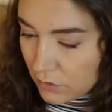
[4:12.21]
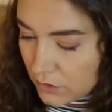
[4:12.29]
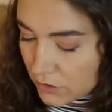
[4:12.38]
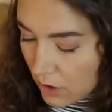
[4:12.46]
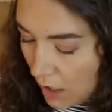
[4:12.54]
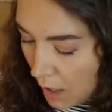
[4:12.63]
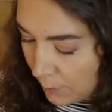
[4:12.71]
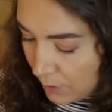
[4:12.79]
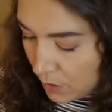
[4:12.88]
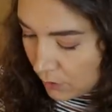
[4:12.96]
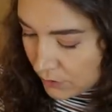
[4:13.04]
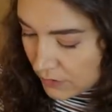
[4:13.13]
So the top
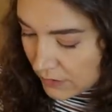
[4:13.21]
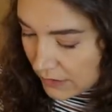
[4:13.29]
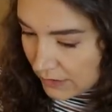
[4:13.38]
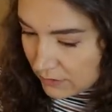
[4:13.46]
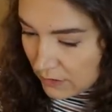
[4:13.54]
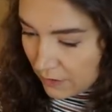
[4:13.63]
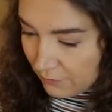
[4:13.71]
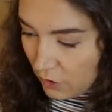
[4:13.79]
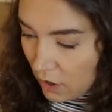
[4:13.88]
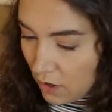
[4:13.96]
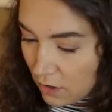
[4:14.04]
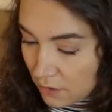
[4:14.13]
post in this
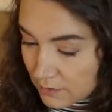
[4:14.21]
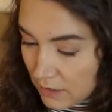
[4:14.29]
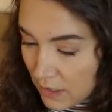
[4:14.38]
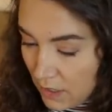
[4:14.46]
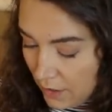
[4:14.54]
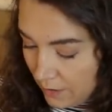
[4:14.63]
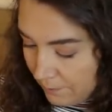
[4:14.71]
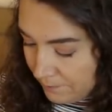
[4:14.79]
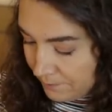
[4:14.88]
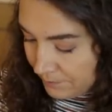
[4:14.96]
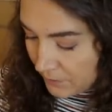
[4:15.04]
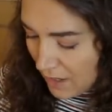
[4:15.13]
of all time.